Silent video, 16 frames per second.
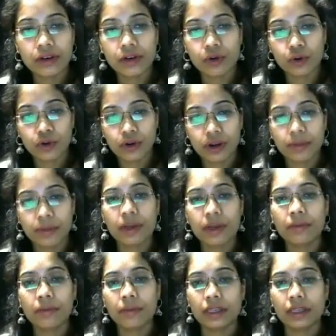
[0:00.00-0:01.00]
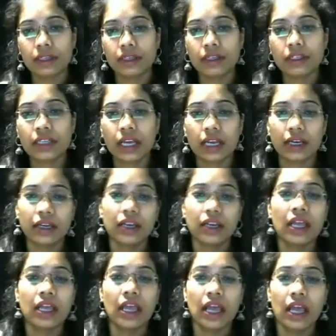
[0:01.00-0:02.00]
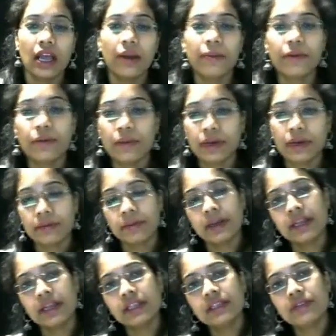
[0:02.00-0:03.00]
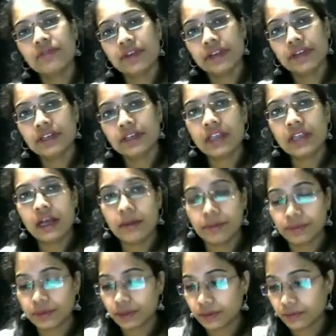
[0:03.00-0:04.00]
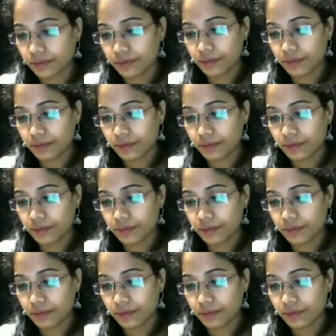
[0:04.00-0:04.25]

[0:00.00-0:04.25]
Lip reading: lotrimin, micellar can help to minimize flares ups.